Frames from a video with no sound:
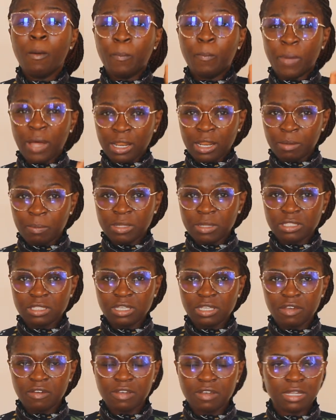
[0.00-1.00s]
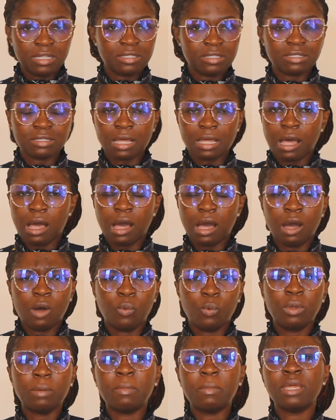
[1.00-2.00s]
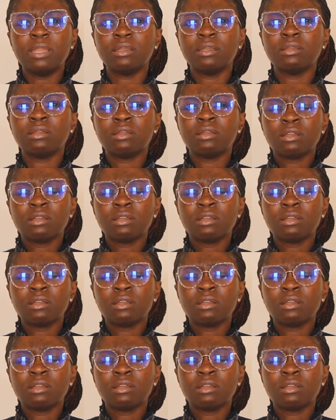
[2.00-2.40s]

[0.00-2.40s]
parliamentarians are women.